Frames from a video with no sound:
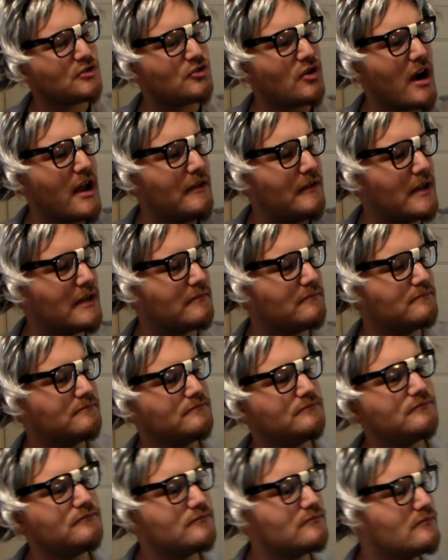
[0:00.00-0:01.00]
driving,
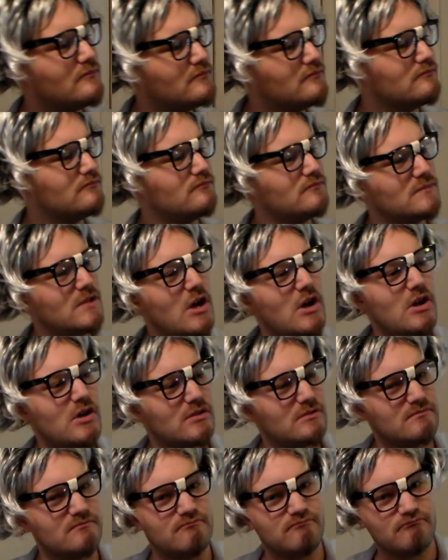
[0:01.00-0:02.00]

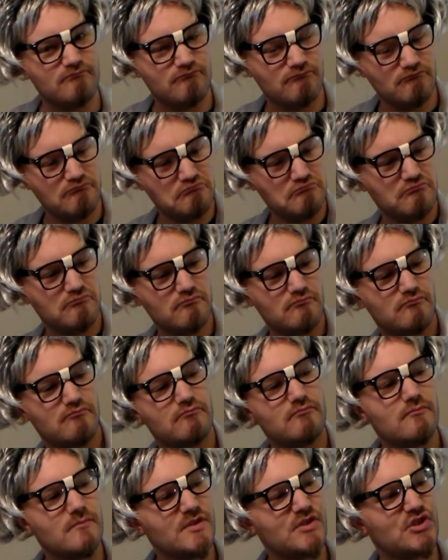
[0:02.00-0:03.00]
long
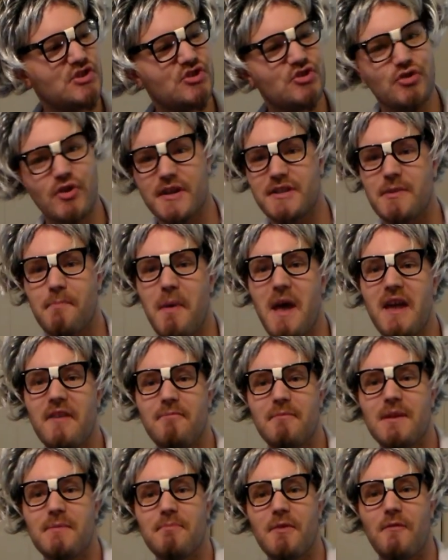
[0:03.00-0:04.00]
stretch of
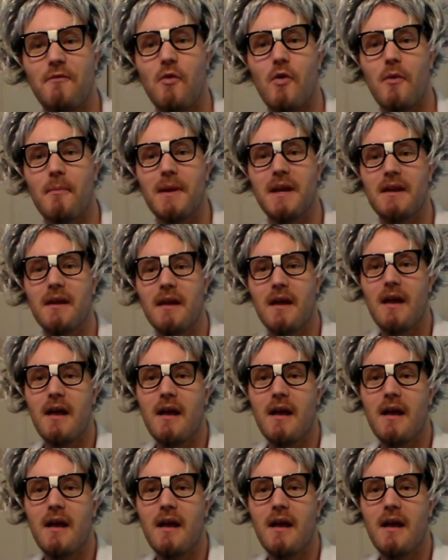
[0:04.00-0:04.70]
pavement before me.